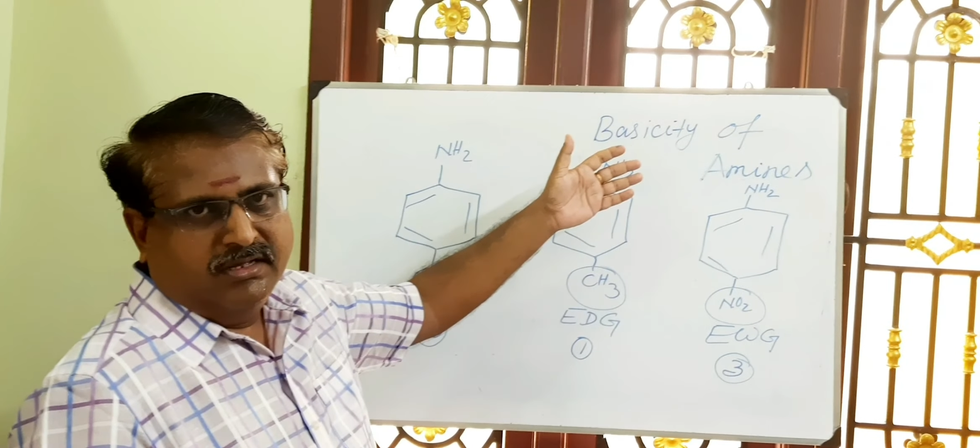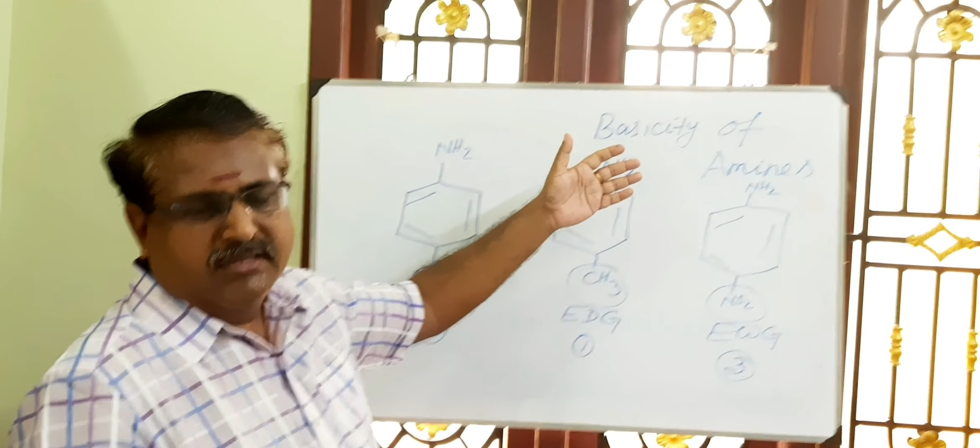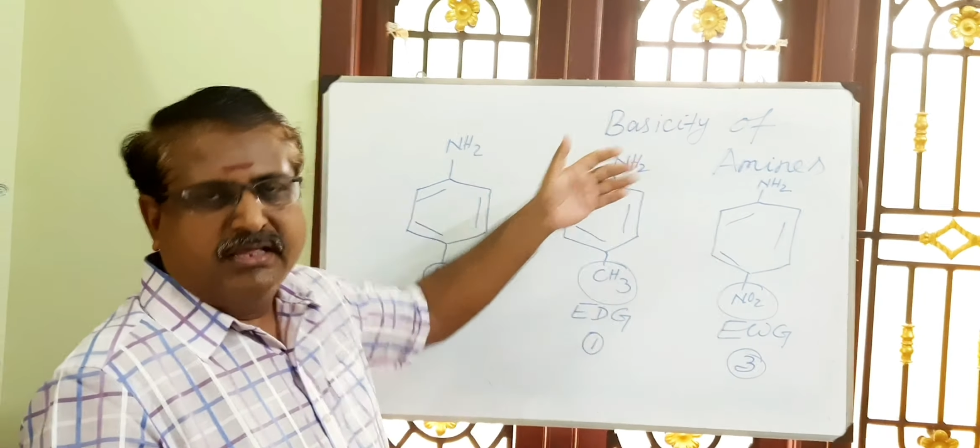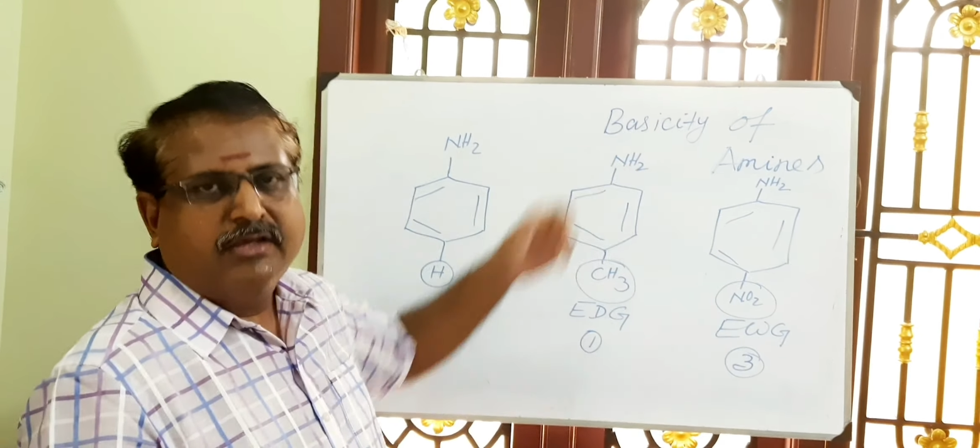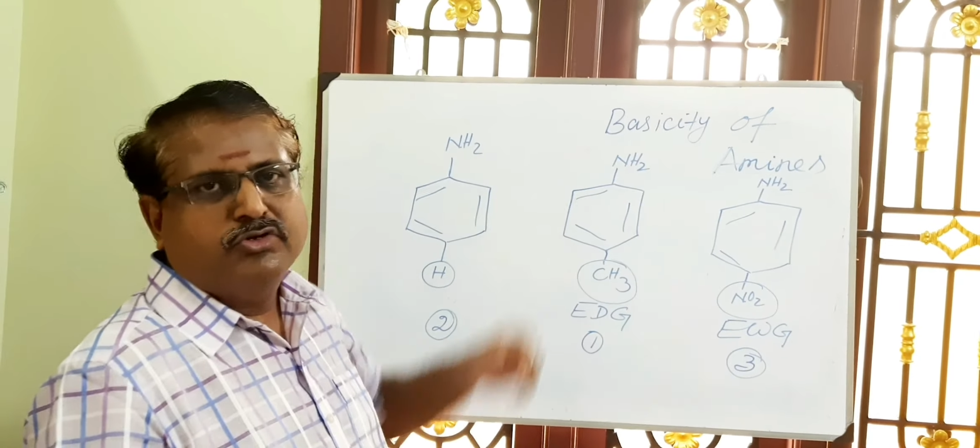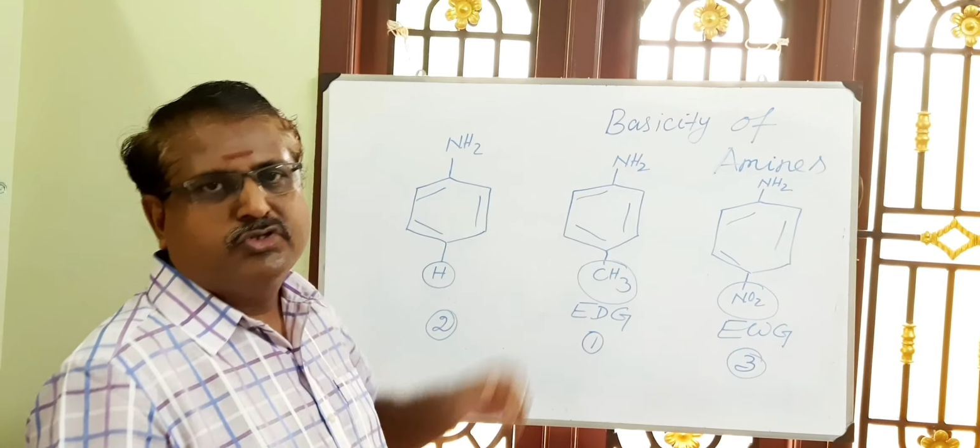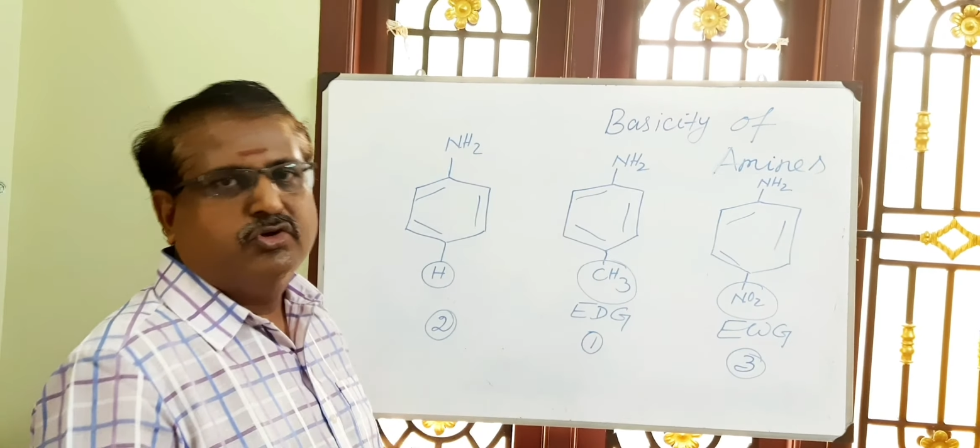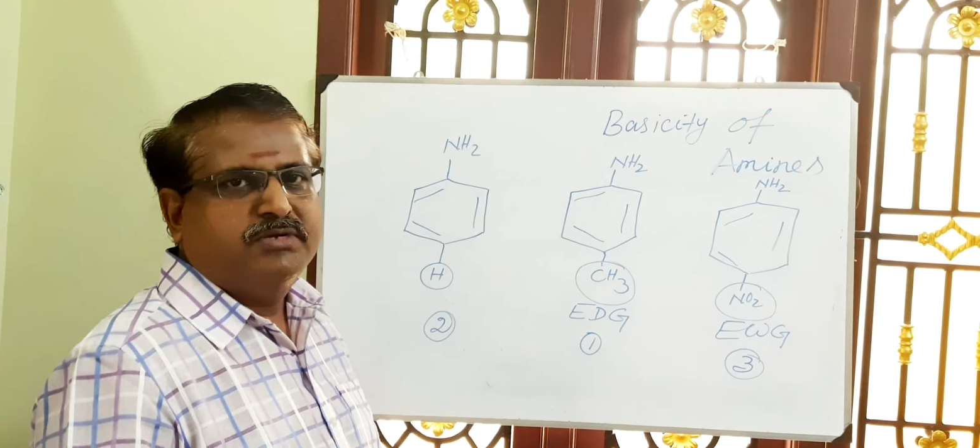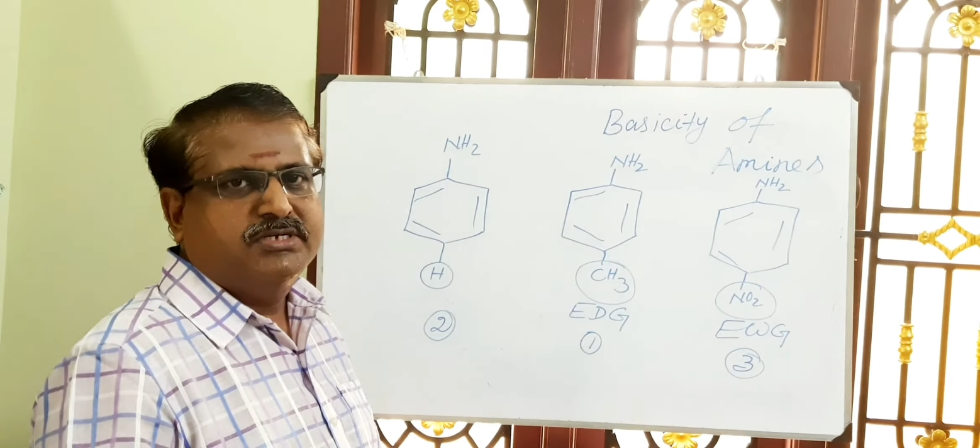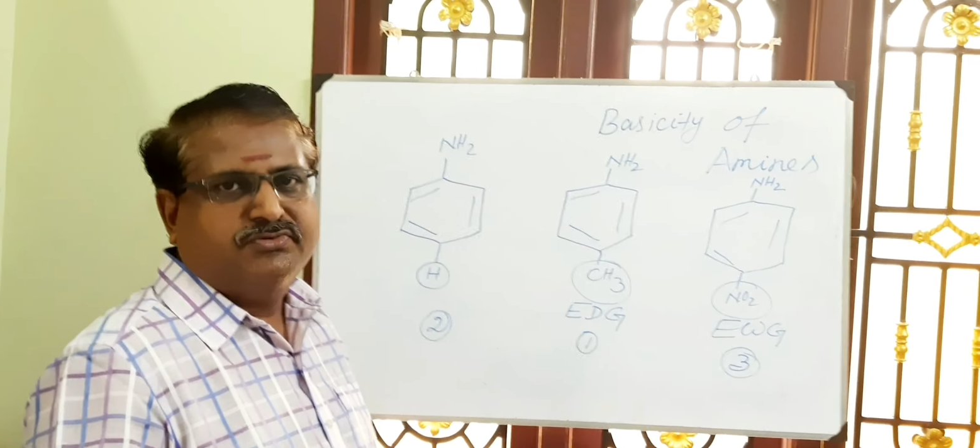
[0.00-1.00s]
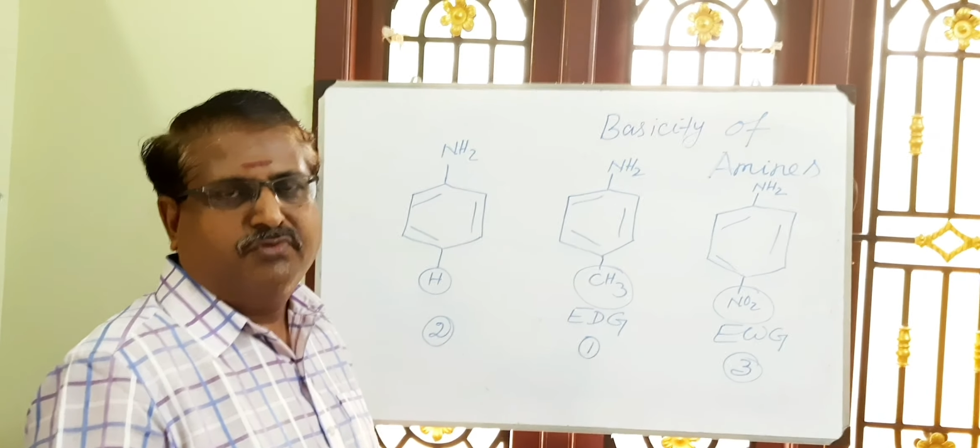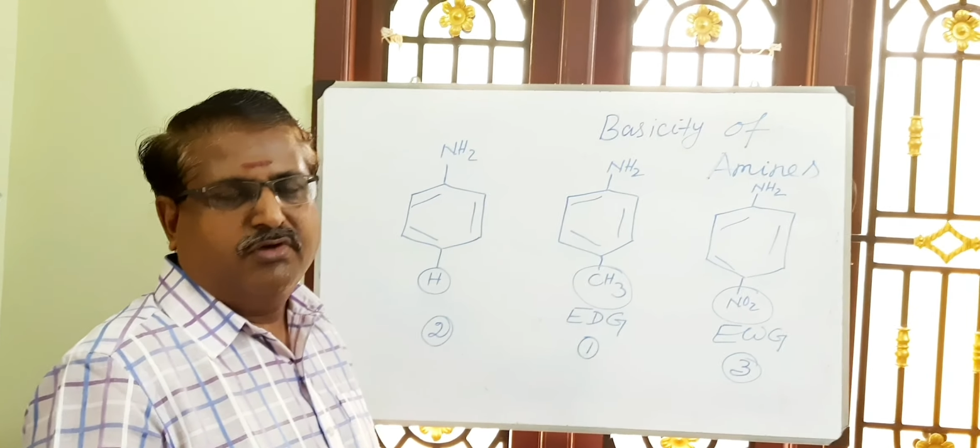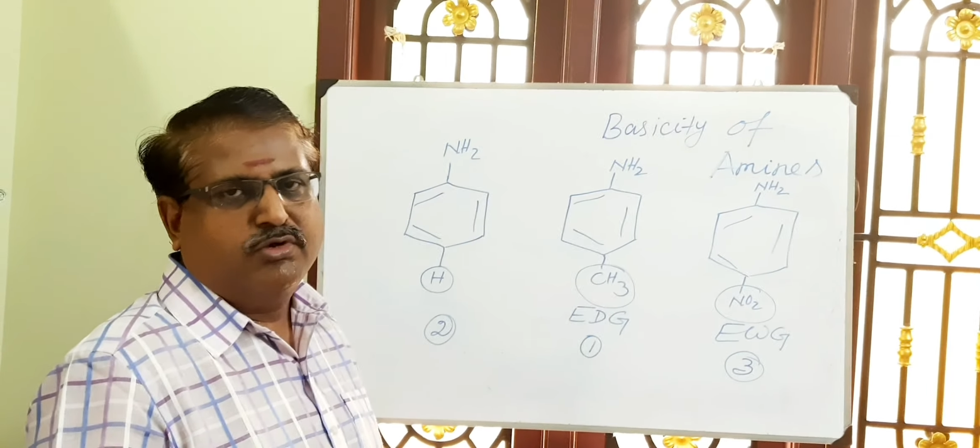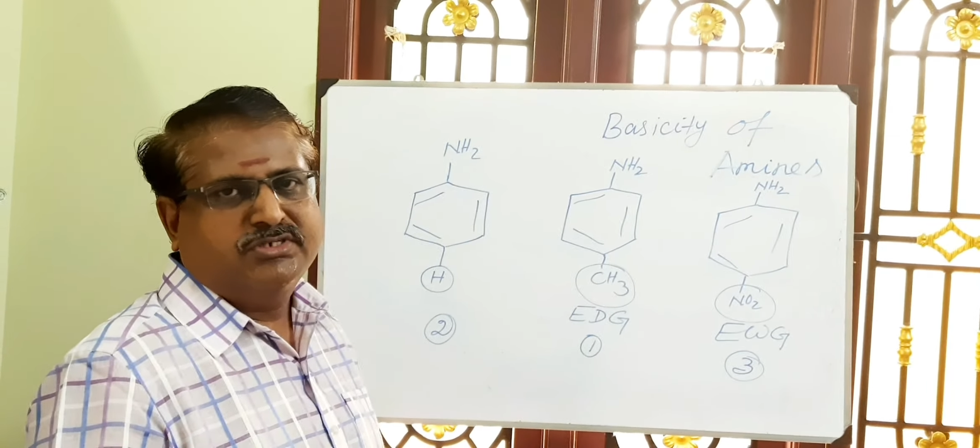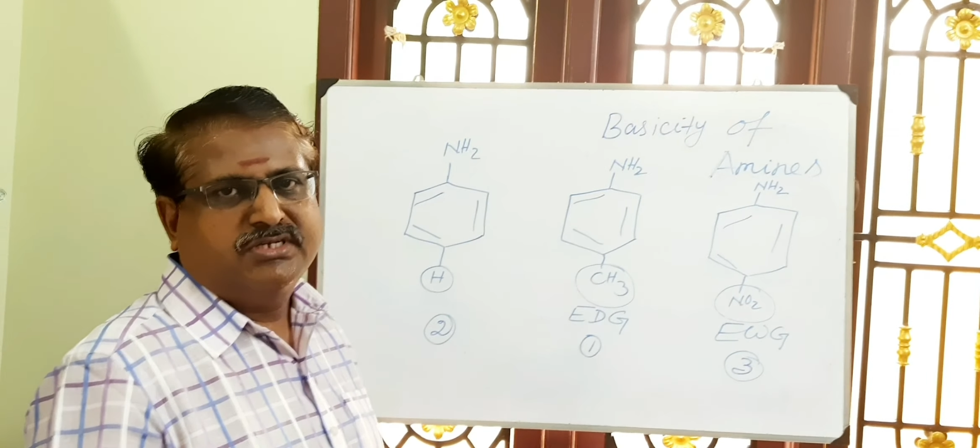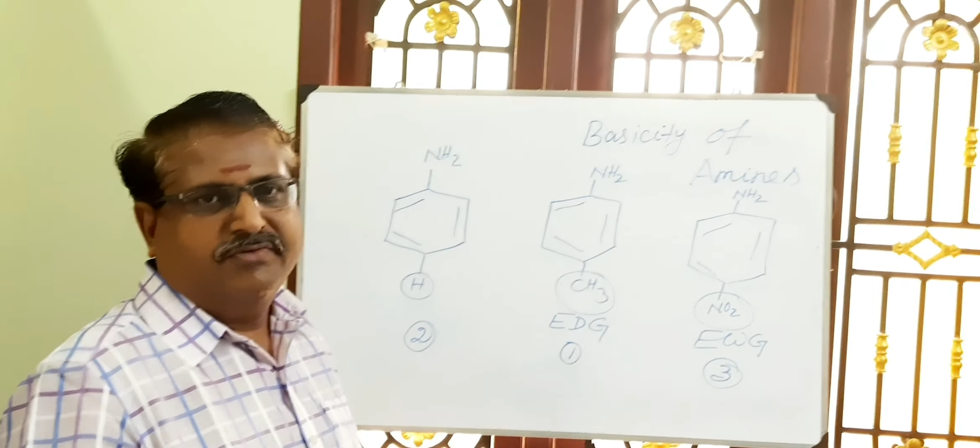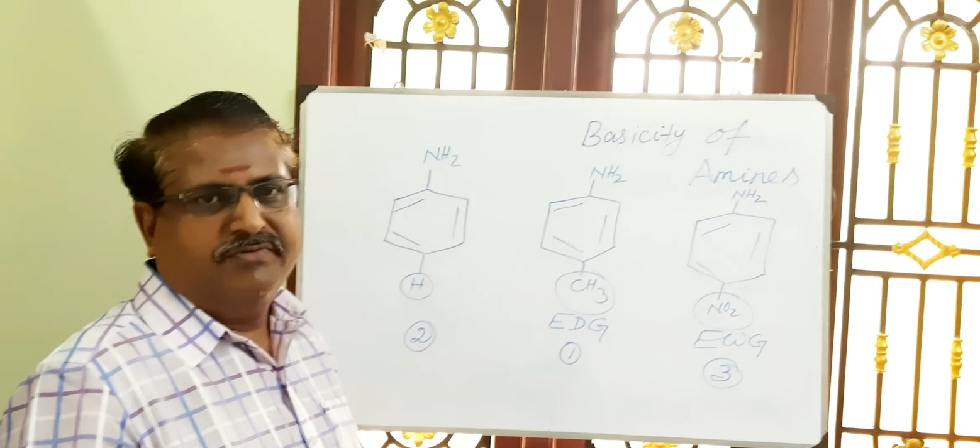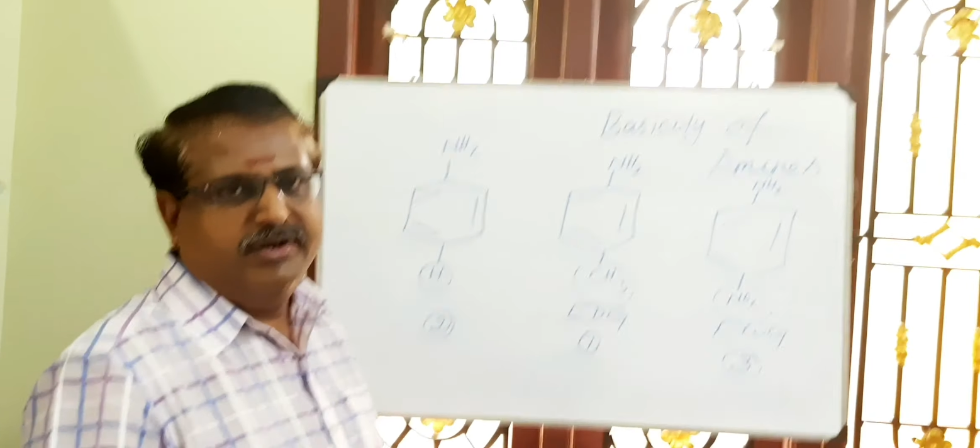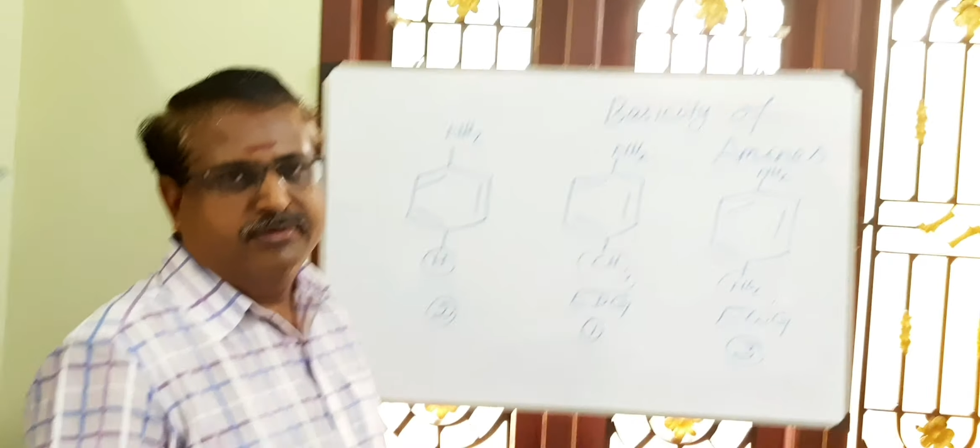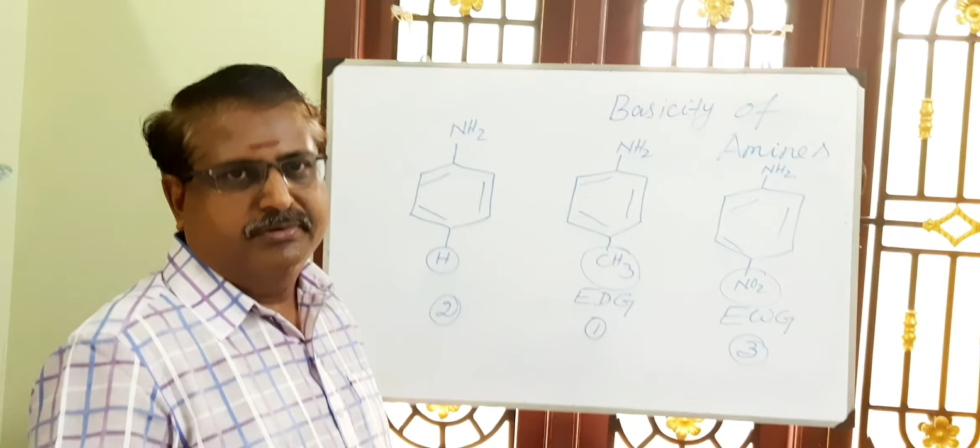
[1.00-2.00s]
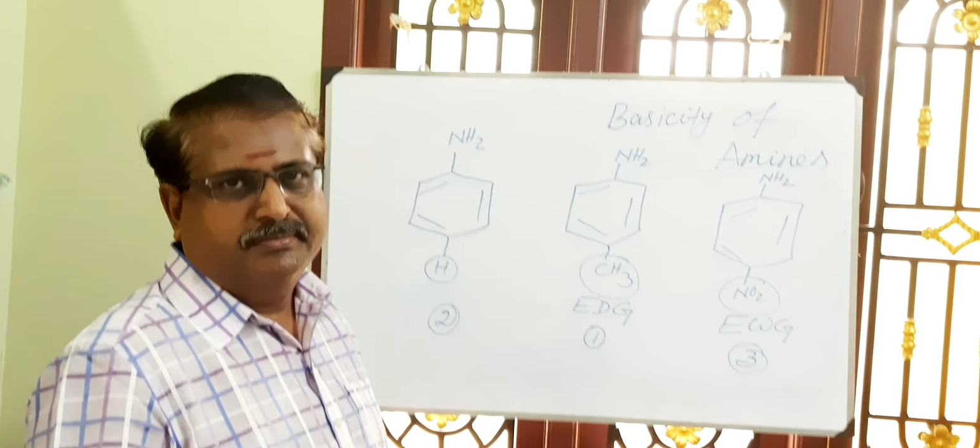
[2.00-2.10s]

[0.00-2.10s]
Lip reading: Thank you so much for watching the video.